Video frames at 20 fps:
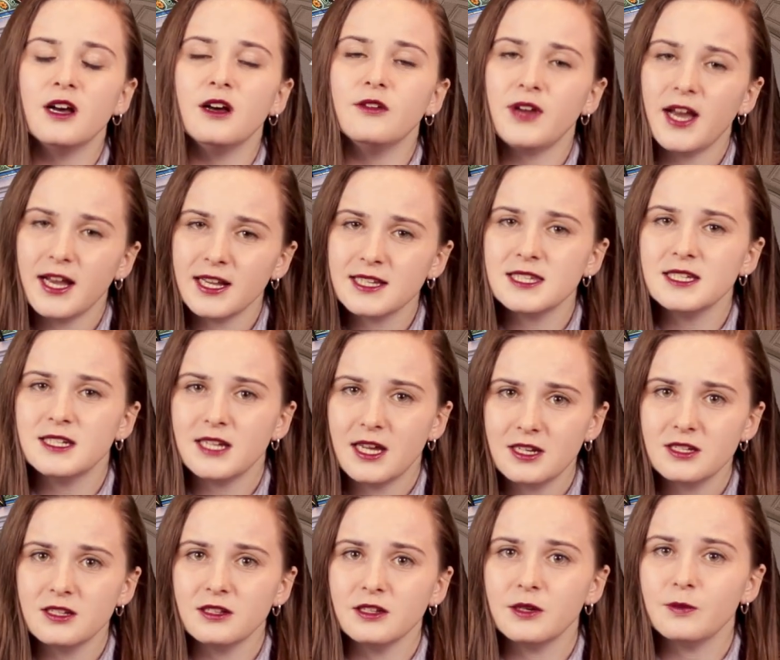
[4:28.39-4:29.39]
of
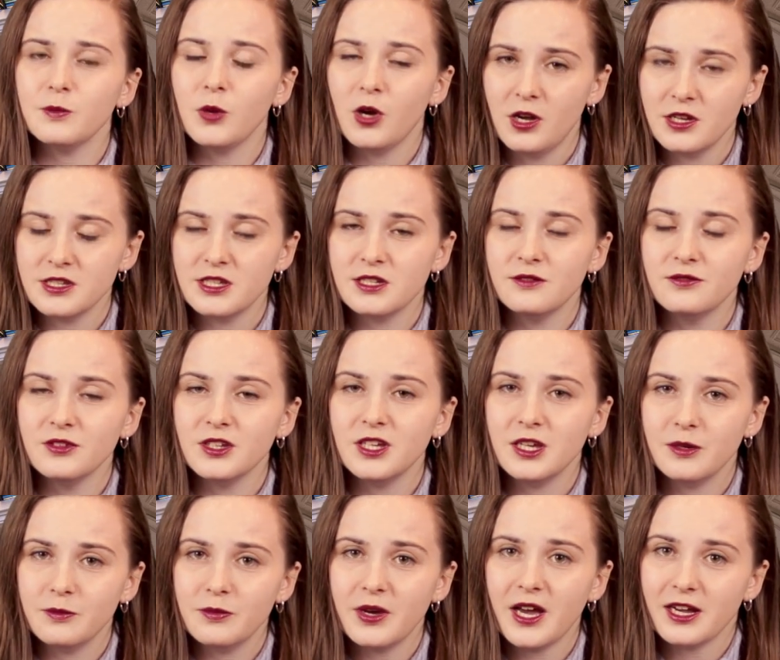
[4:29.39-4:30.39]
accidentally positively
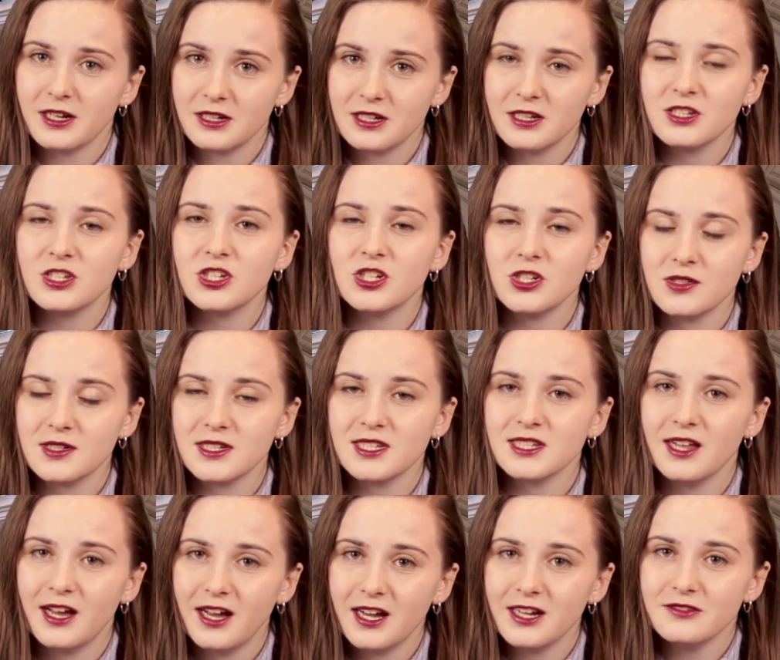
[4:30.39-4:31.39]
impacting
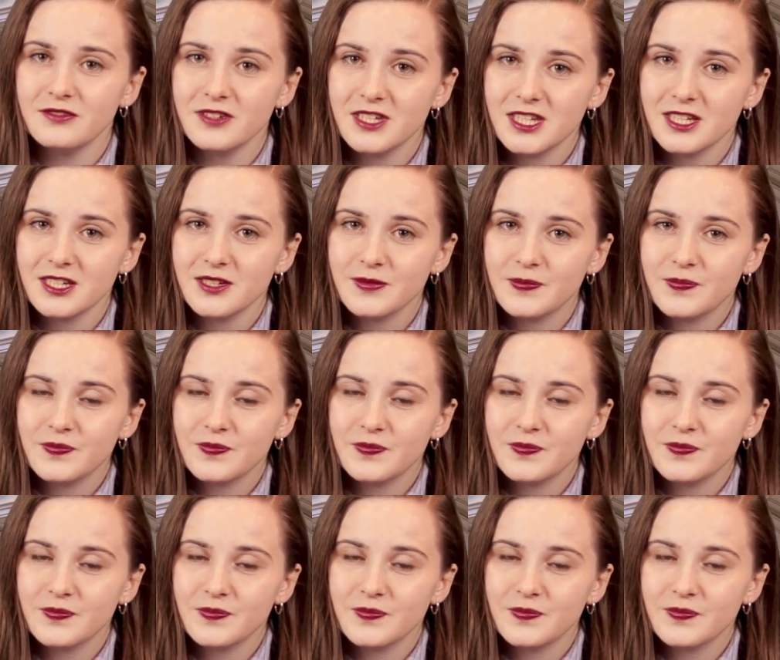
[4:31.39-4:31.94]
students' lives.